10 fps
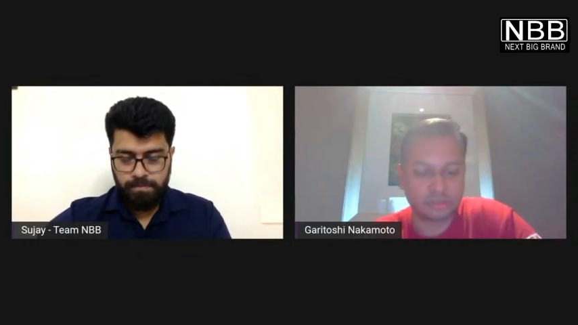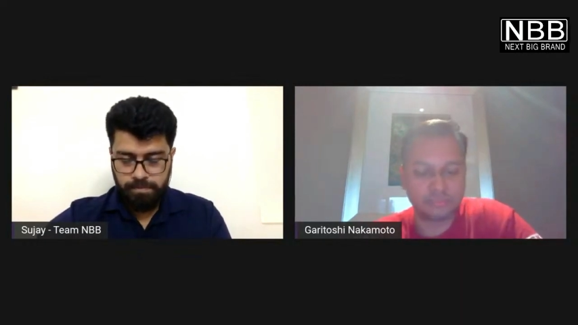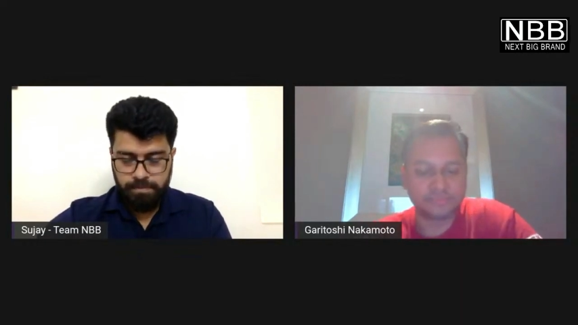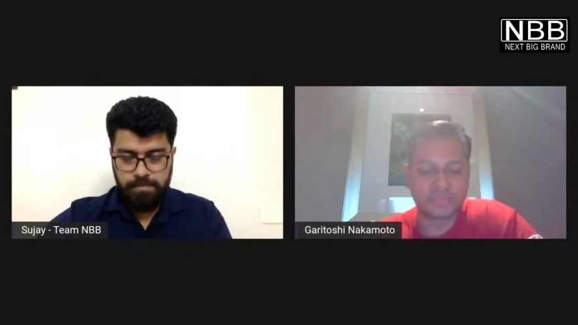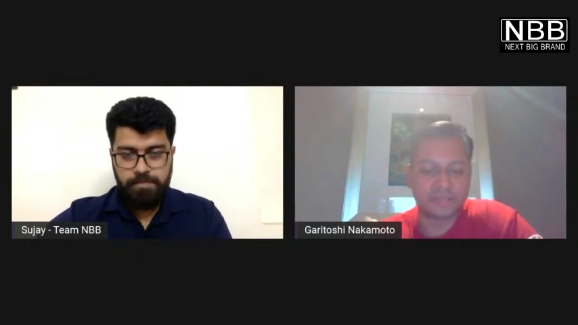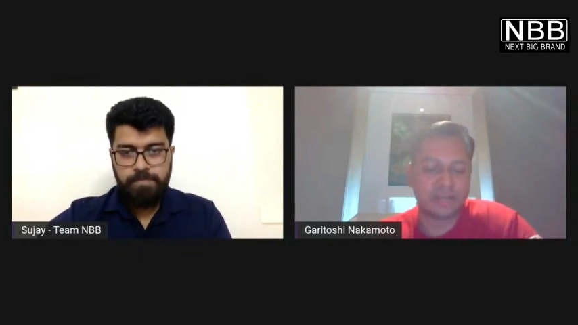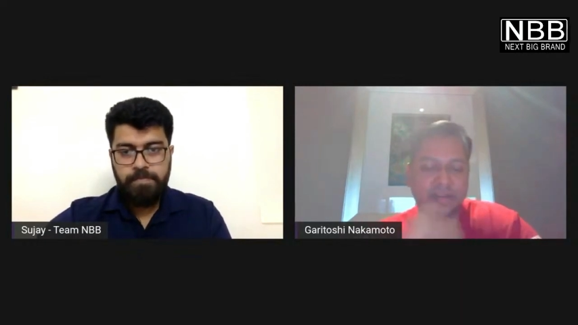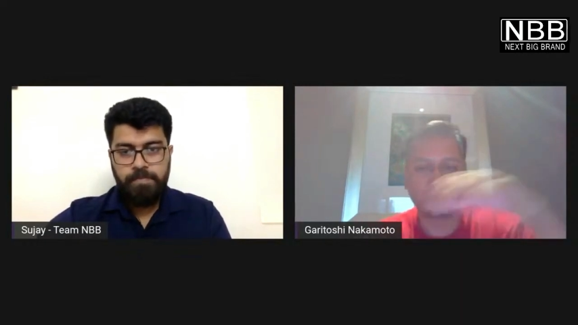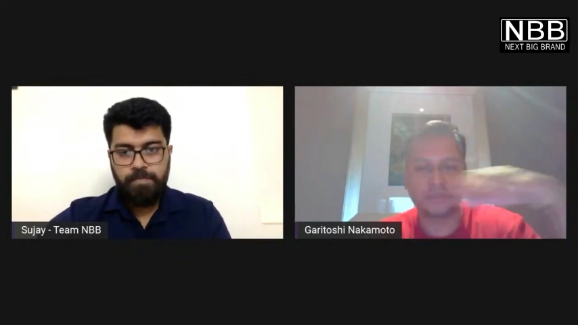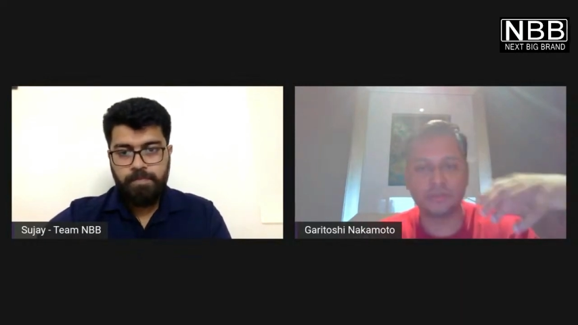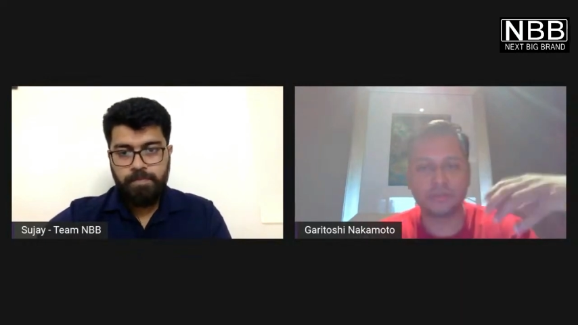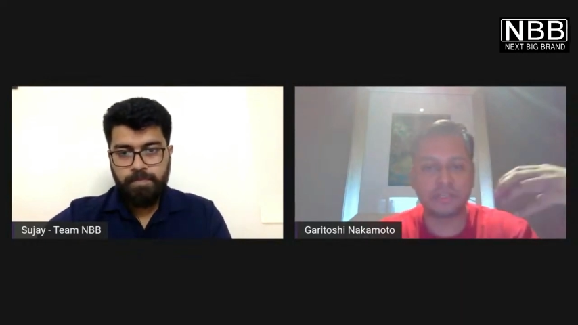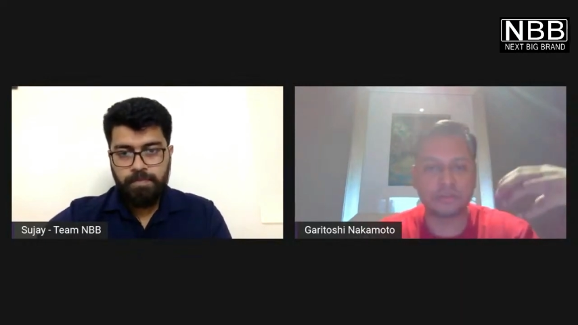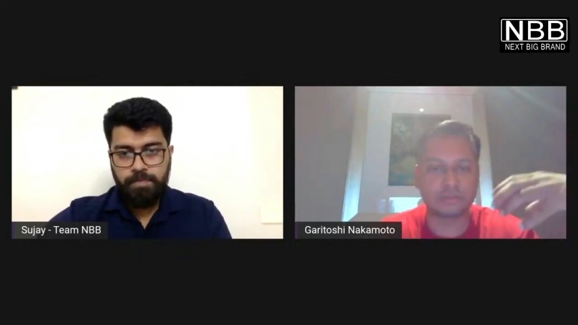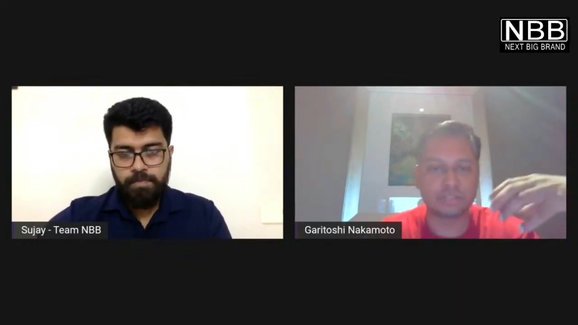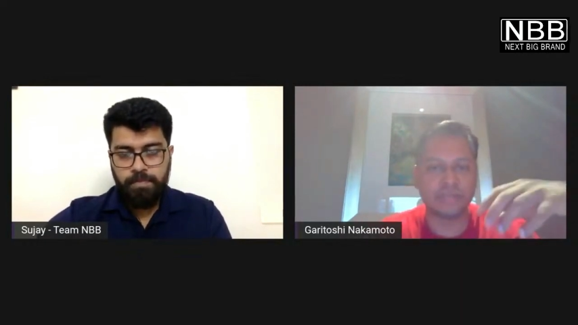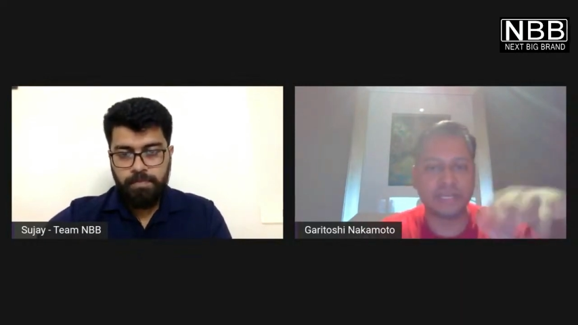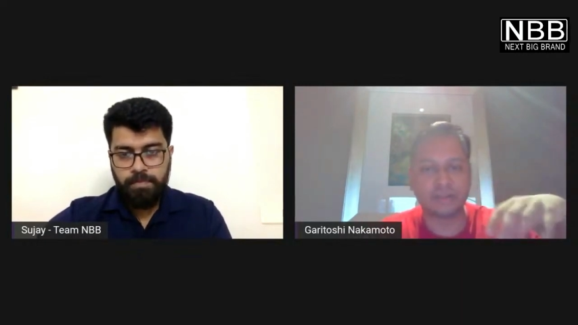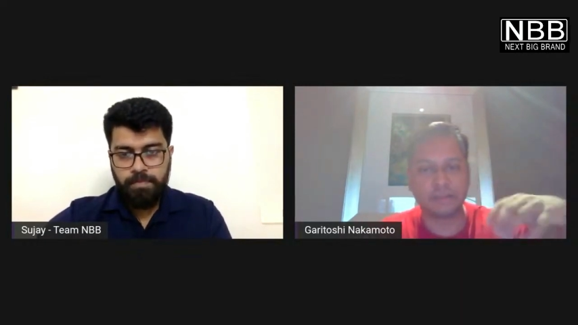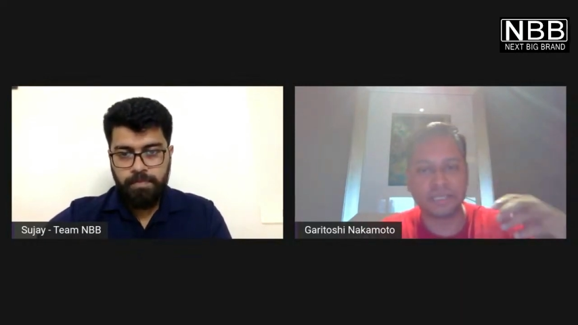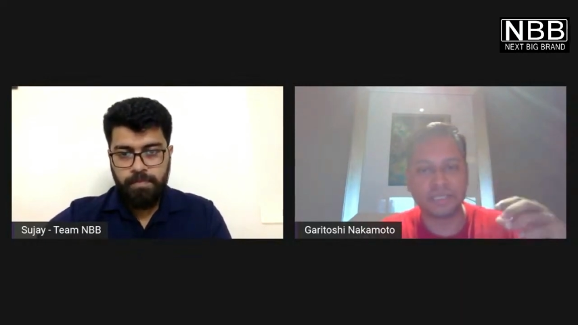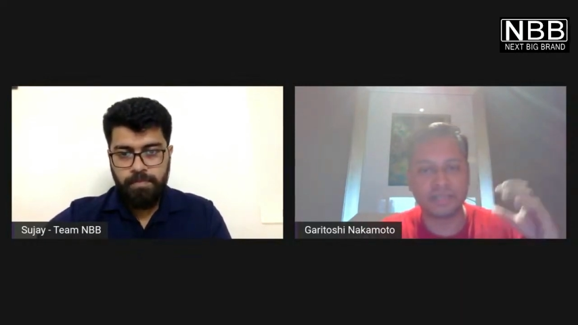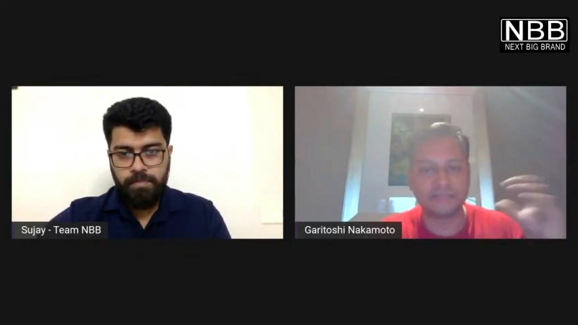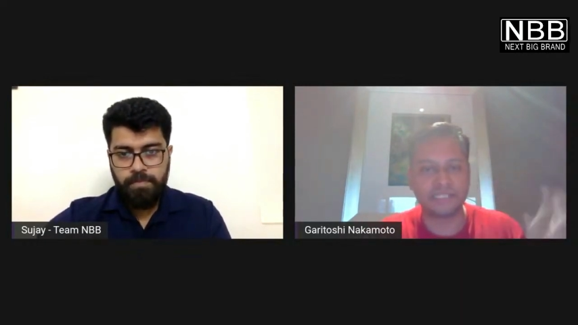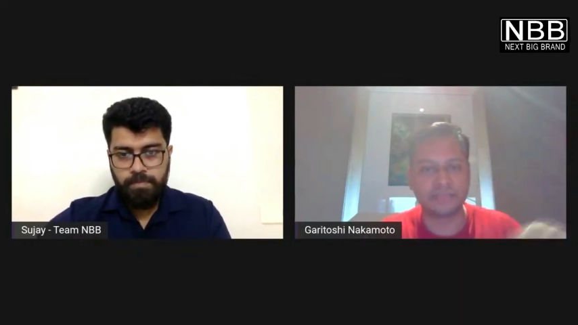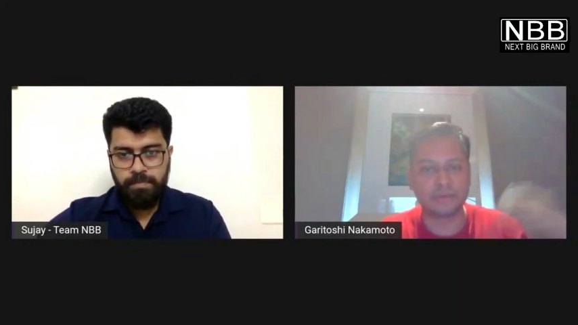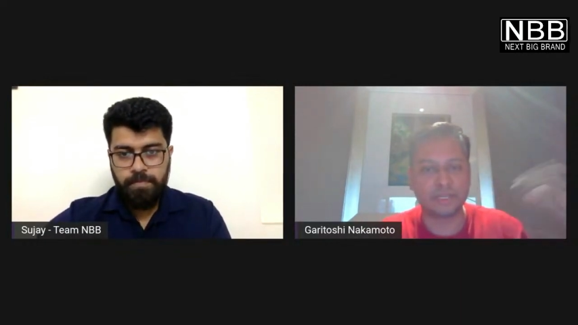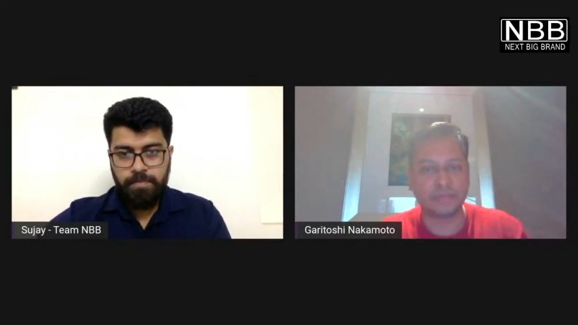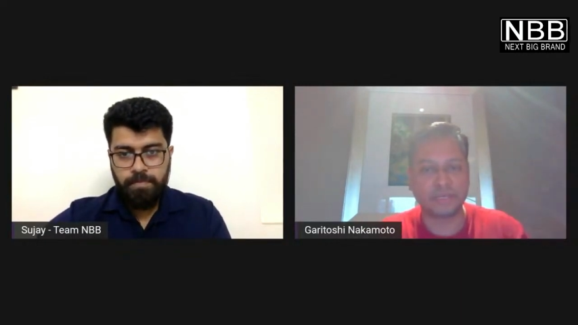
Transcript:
Speaker 1: So right now, if you look into social media companies like Facebook